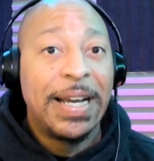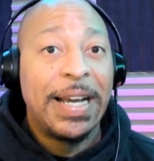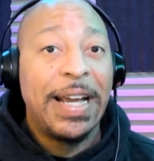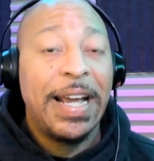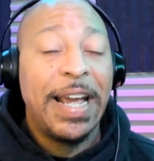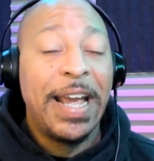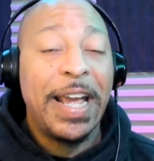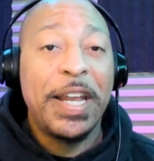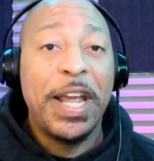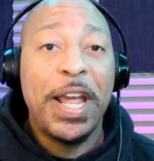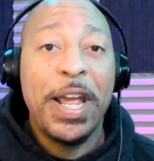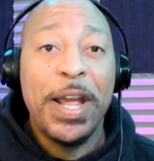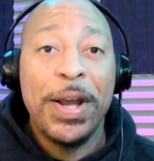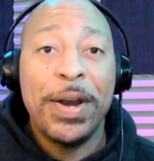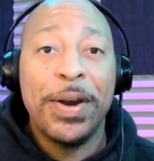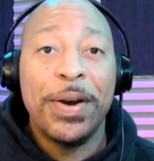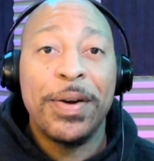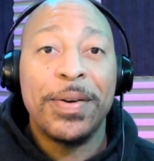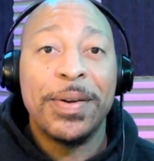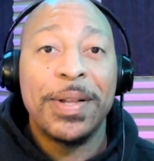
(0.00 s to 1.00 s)
And
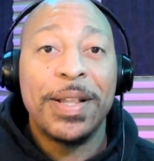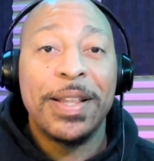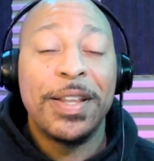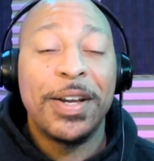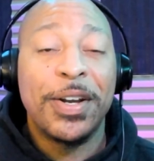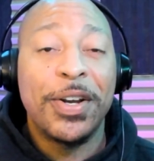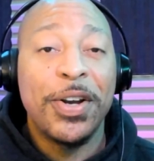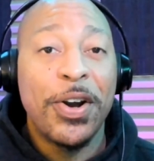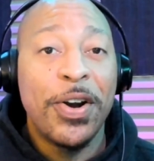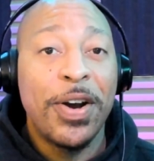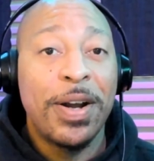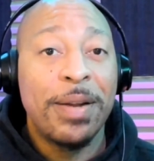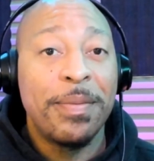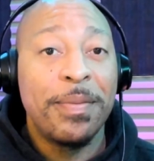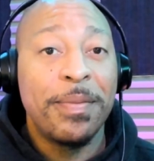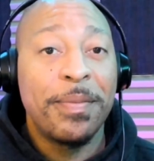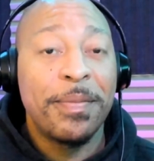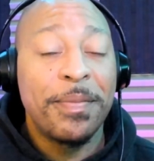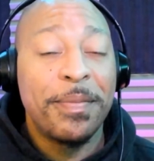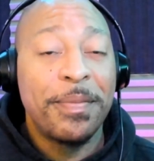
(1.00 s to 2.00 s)
here, the current
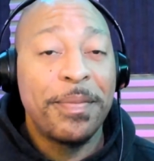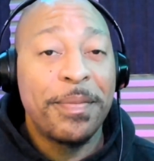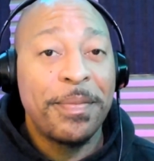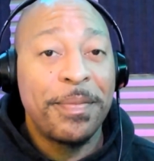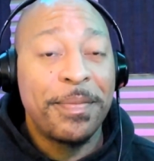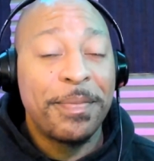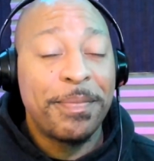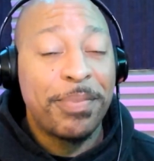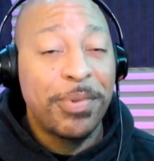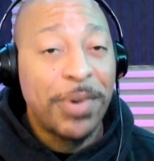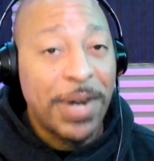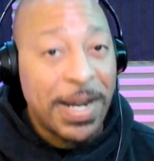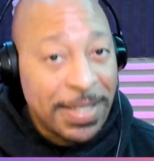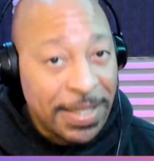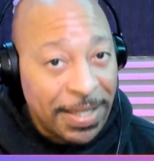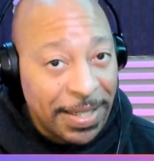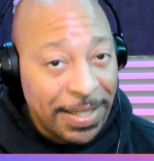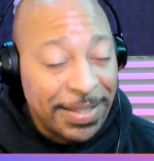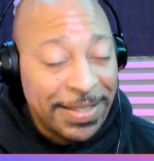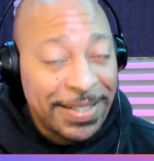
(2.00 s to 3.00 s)

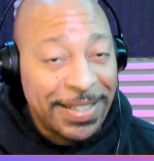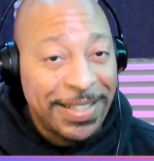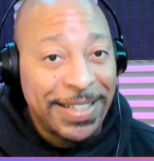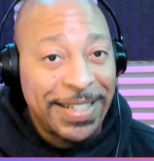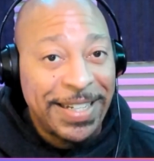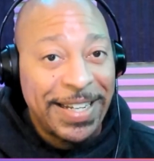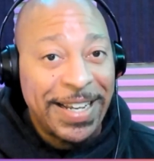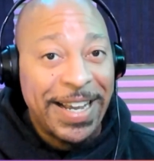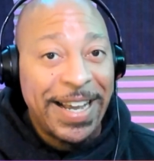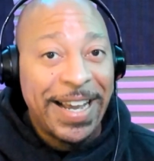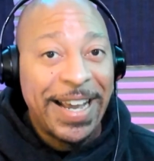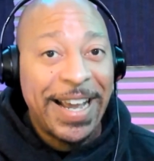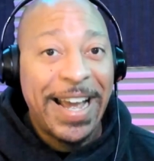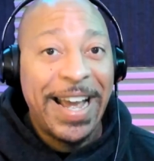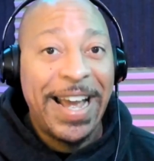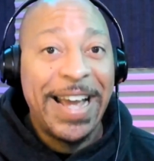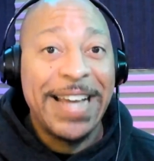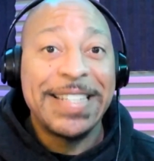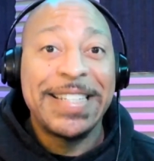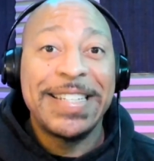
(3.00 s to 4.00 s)
president
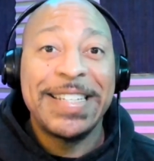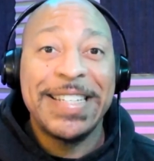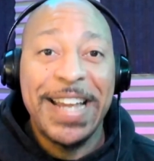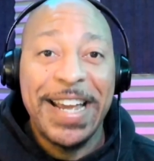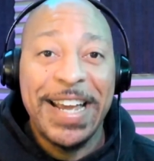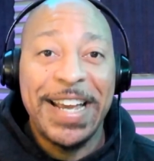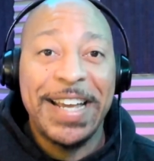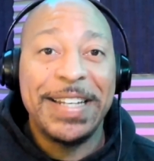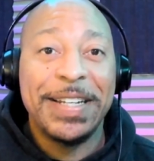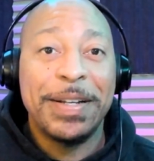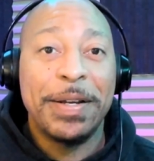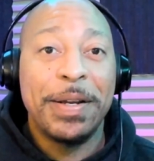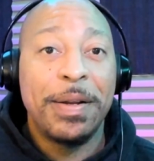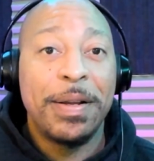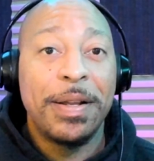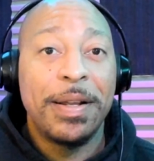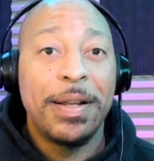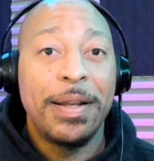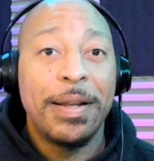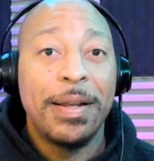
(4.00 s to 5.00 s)
has said
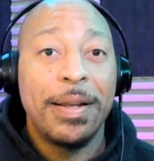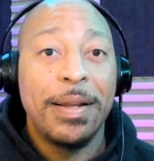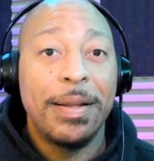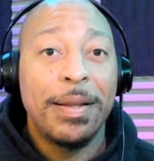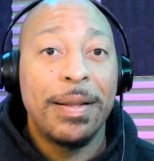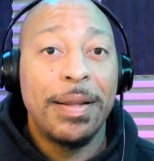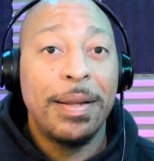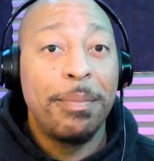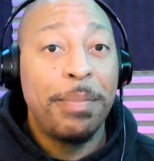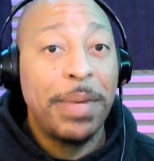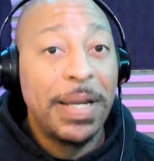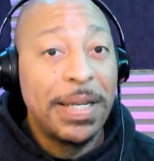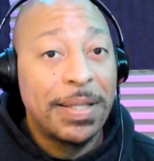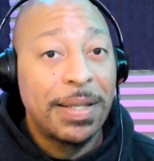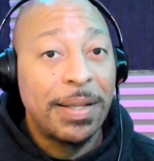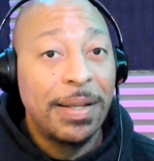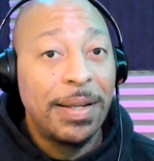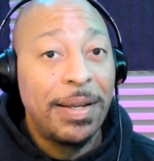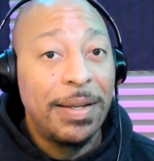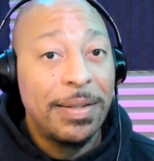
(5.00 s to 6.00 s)
that
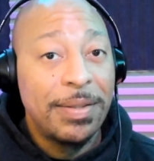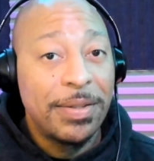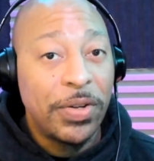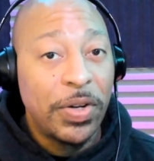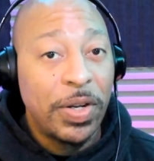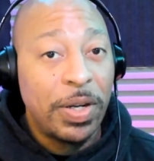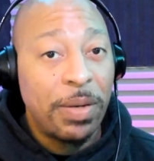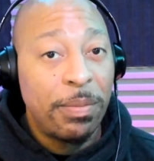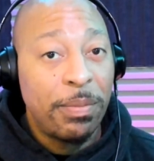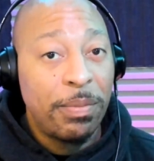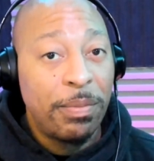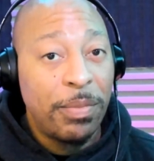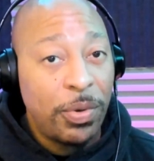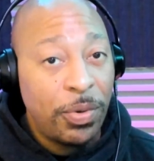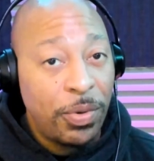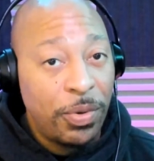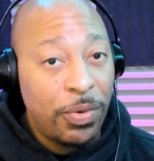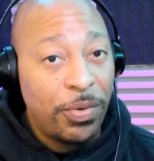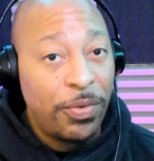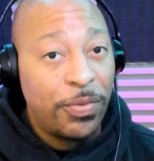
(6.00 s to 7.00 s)
basically he's going to
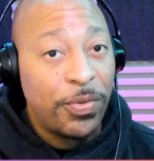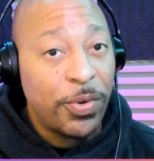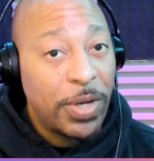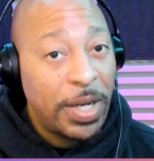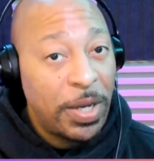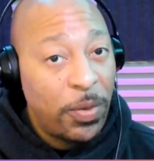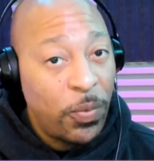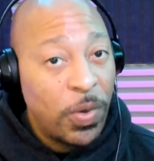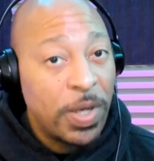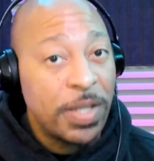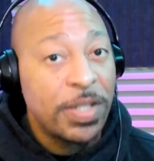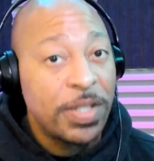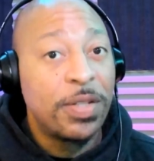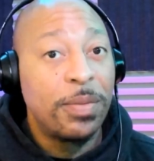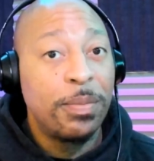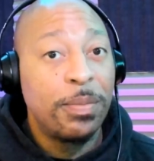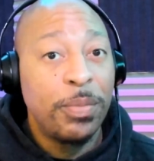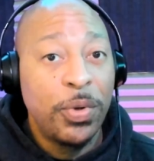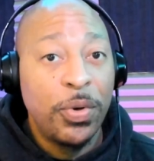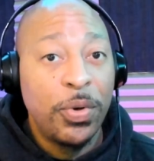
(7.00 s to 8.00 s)
move, or he wants to
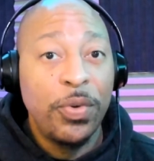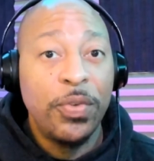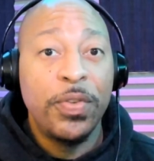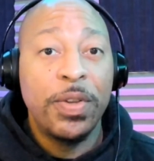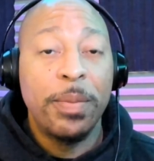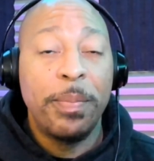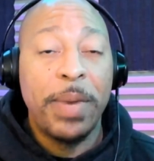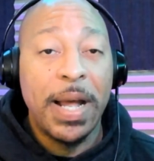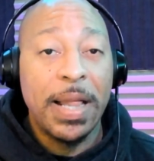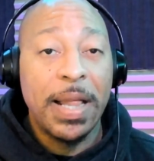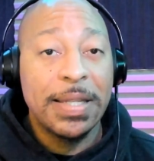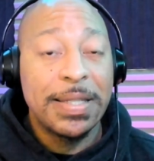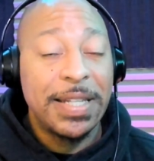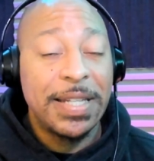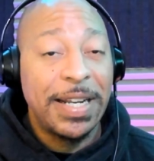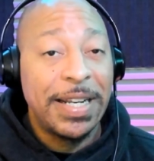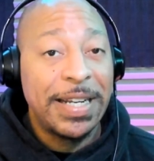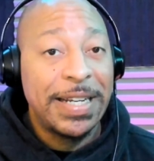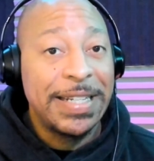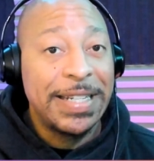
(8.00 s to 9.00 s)
move the
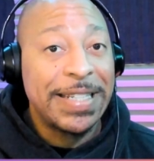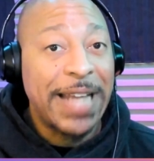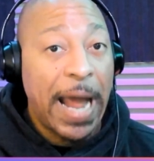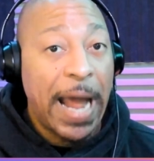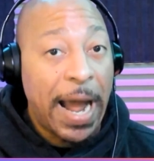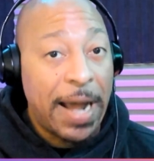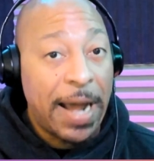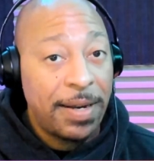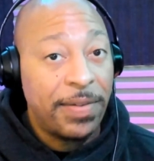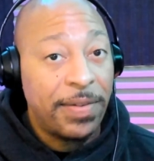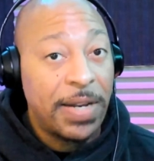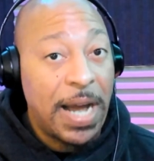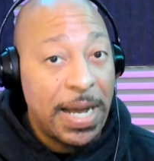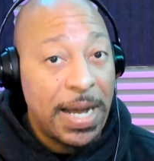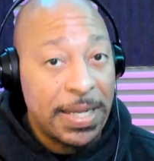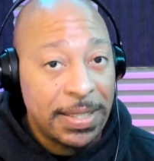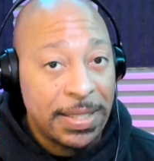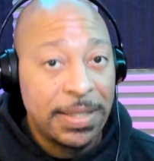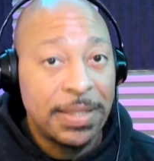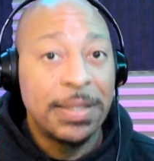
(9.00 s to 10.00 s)
Palestinians out of
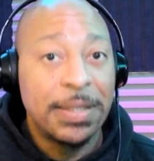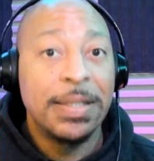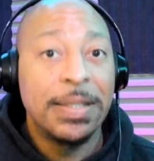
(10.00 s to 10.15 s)
Gaza,